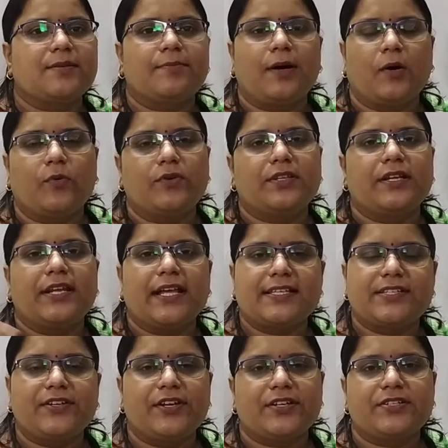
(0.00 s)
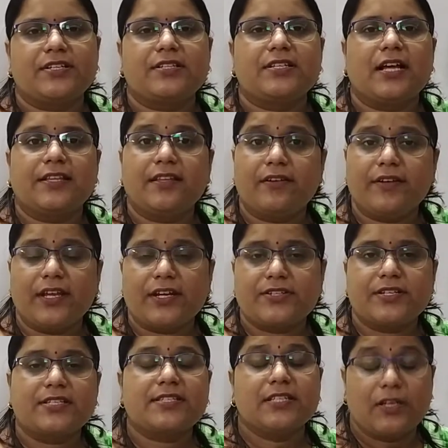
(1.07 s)
about the next reactions, other
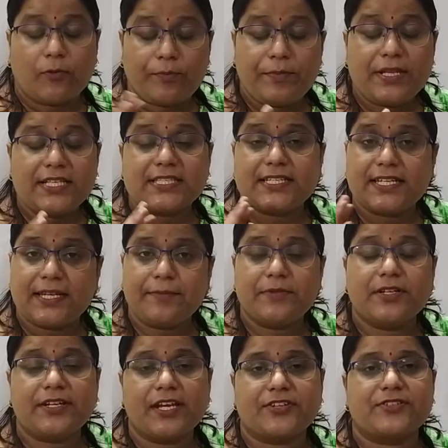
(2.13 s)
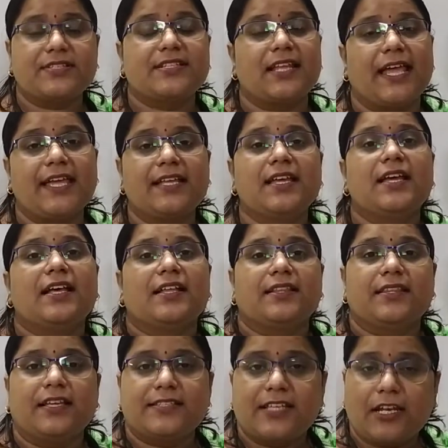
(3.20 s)
reactions means named reactions like
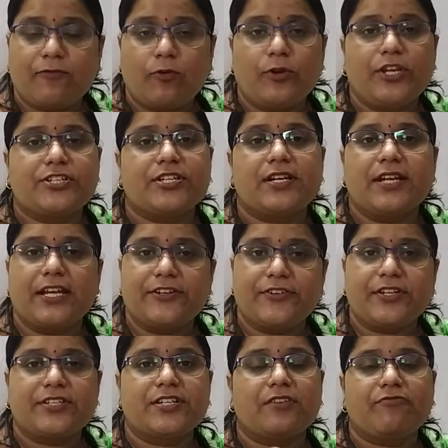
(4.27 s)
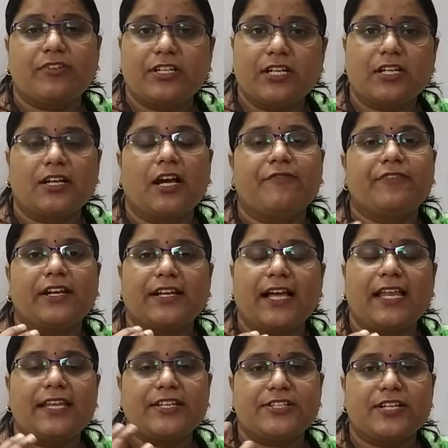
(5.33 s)
the sulphonation, nitration, Friedel-Crafts,
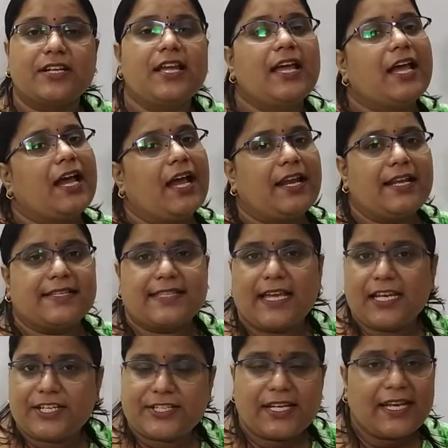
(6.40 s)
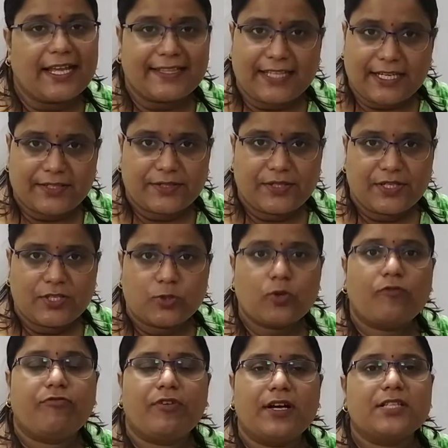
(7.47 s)
alkylation and acylation, like that.
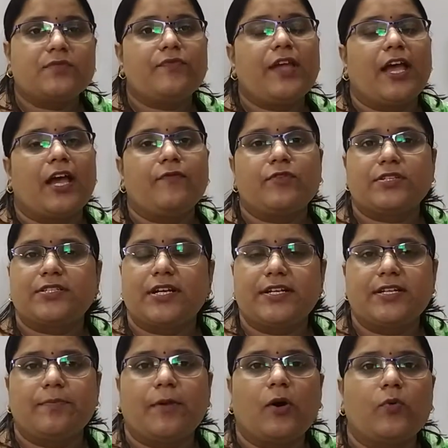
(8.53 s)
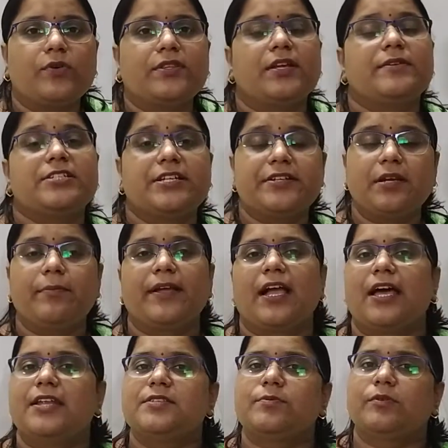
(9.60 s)
So first we have to study about the general
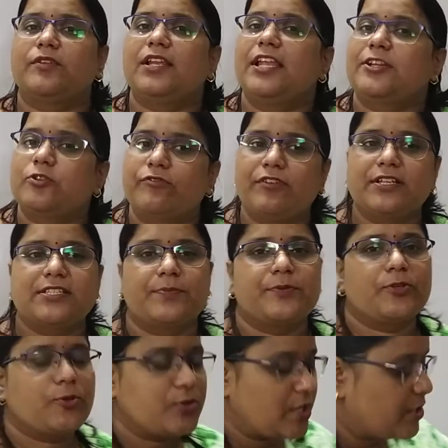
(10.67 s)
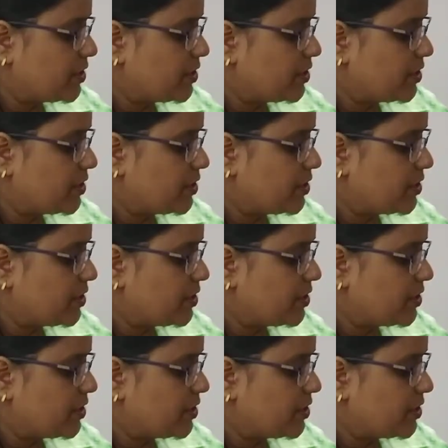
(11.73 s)
mechanism of the electrophilic substitution